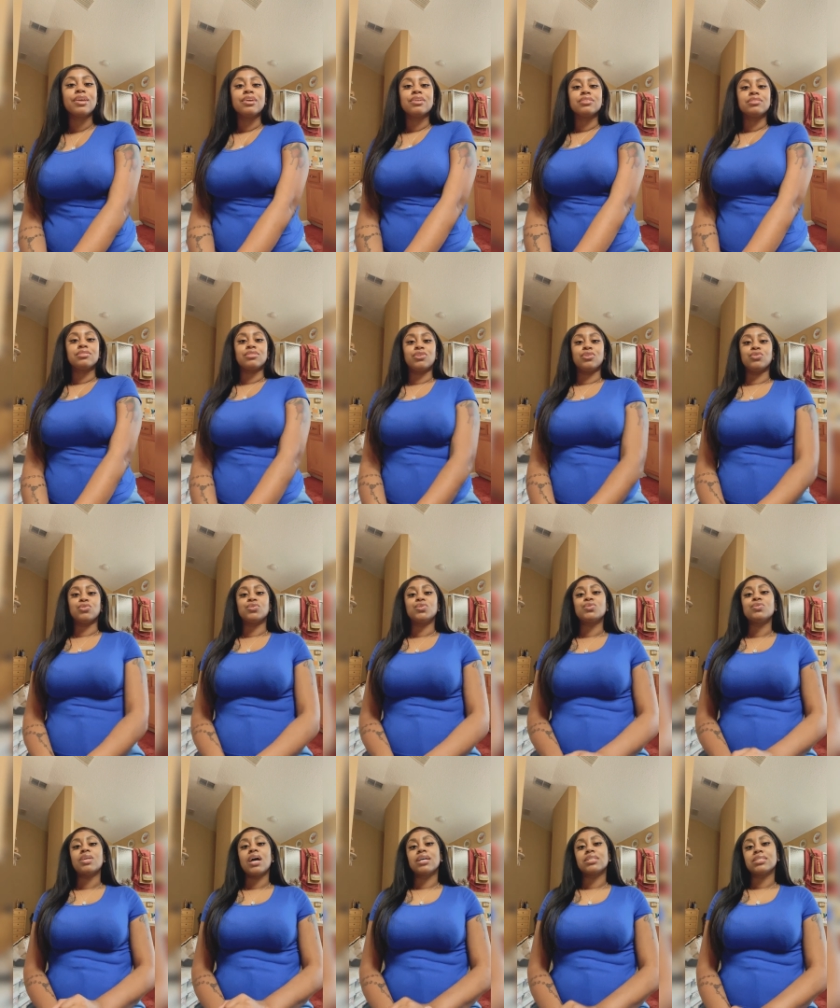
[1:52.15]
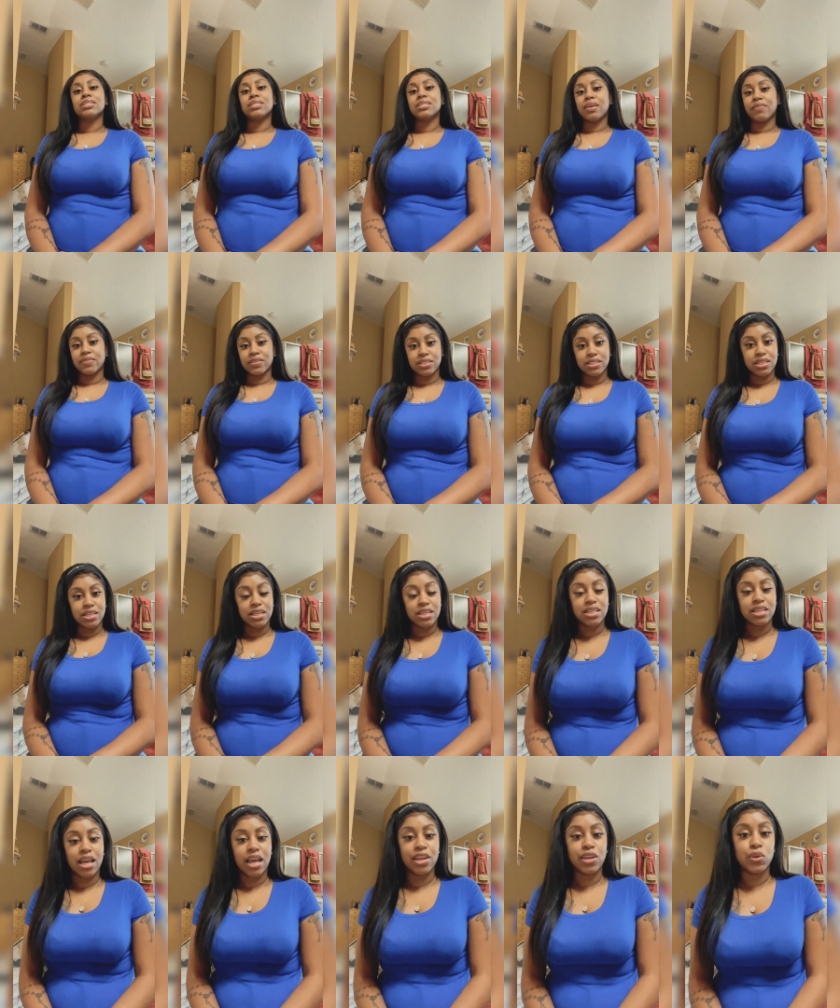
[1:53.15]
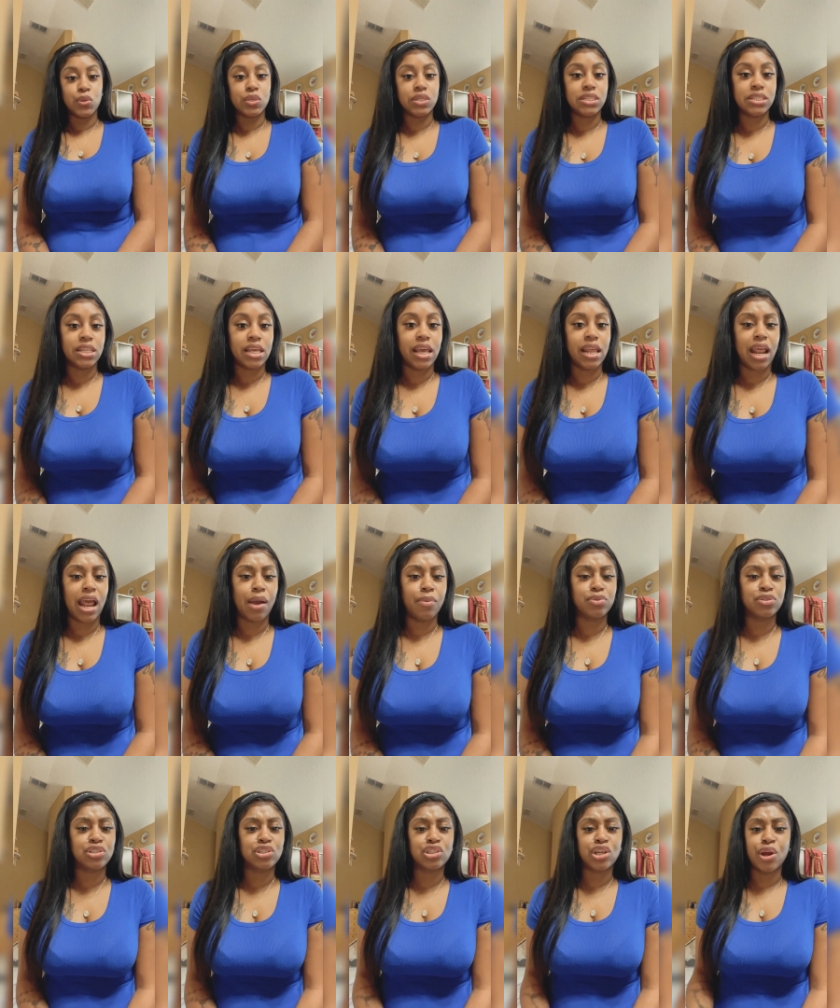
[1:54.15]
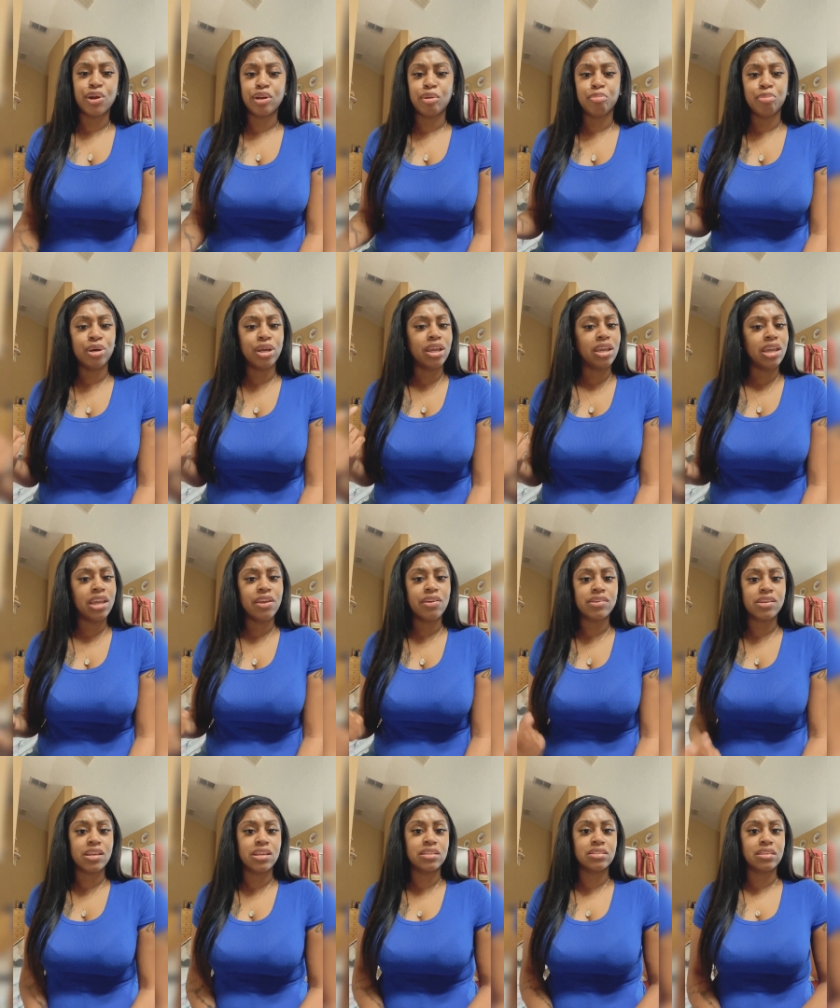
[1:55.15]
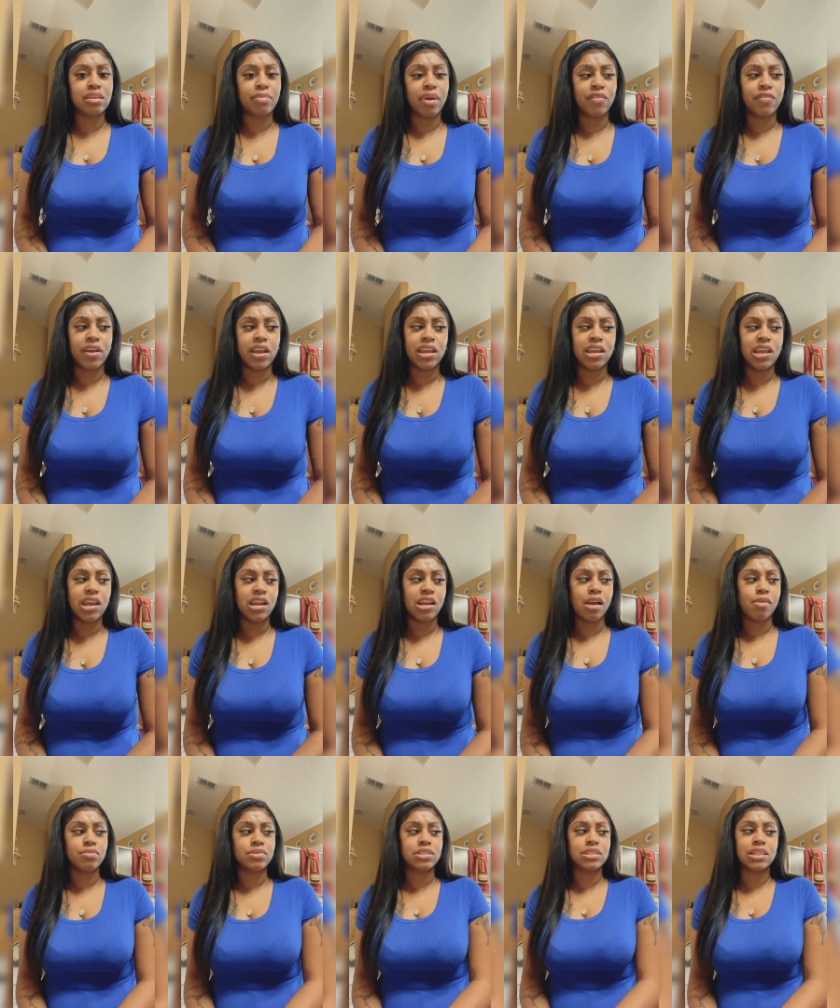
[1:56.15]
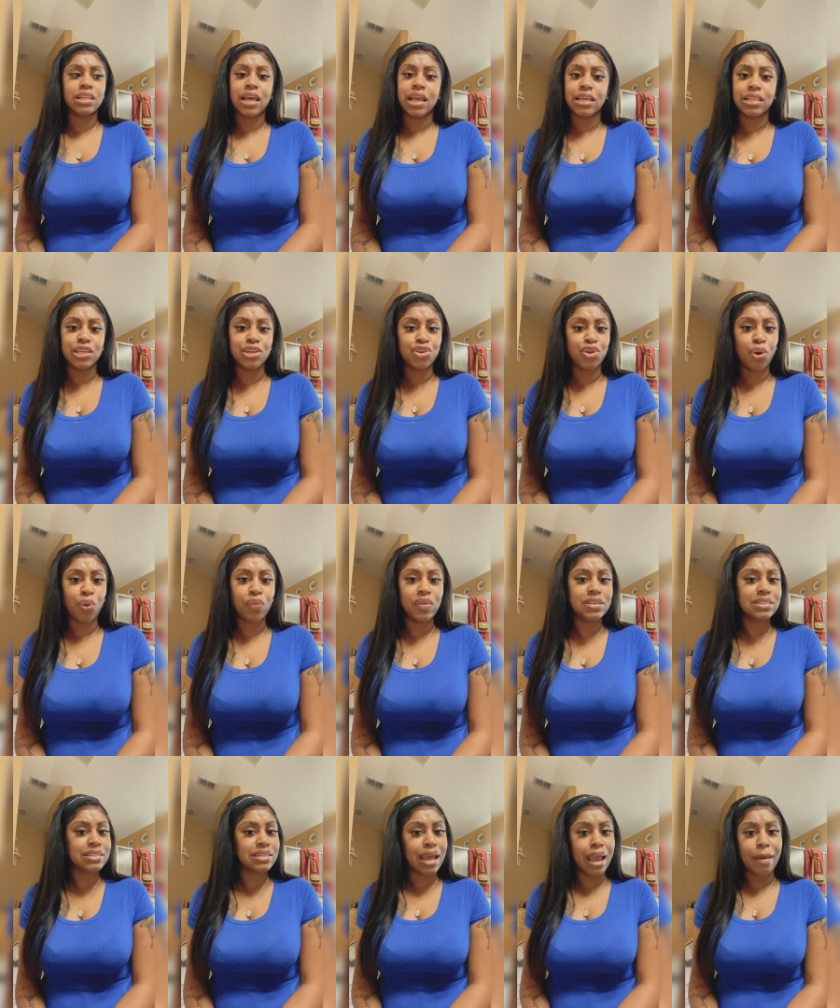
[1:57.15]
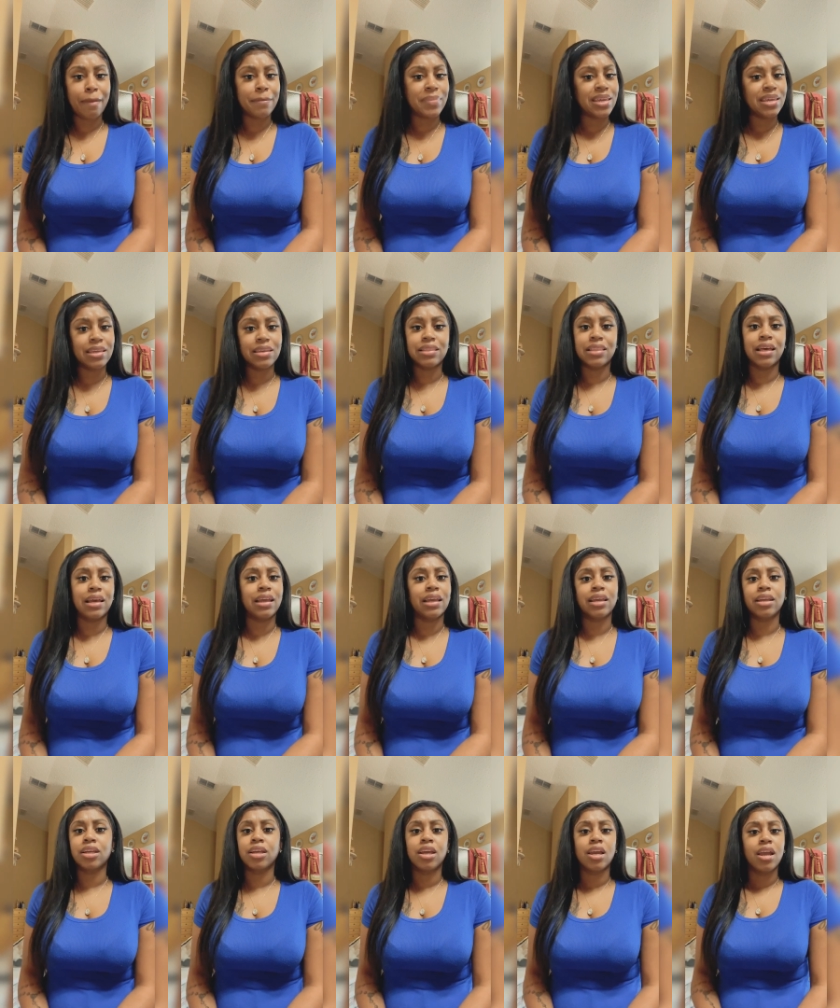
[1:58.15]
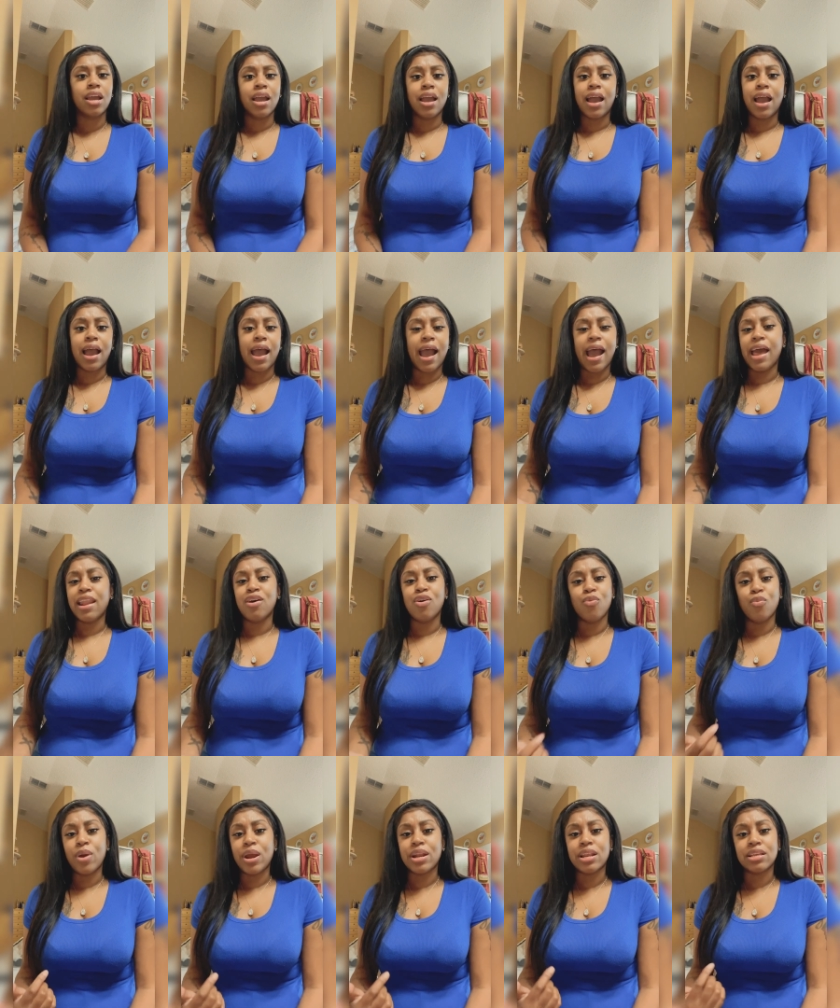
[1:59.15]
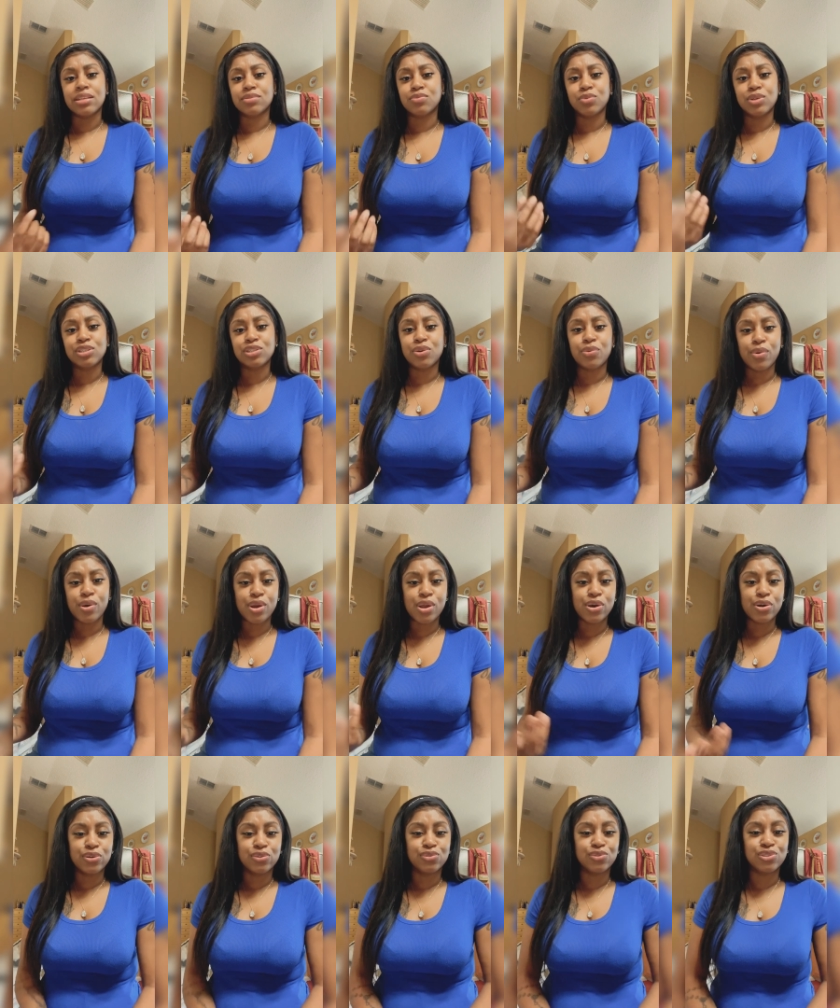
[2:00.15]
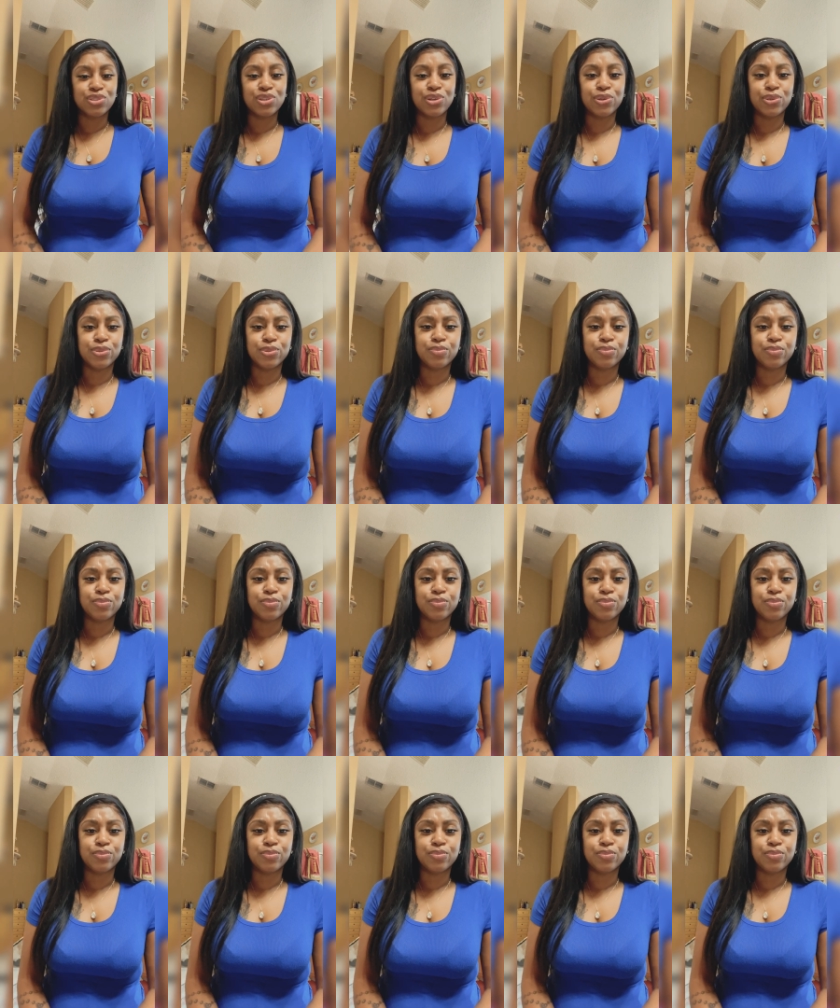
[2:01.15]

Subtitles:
So 2017, I noticed that I was starting to put hearing aids in my right ear, and I was like, that's not me. Like, I don't wear these. What's going on? So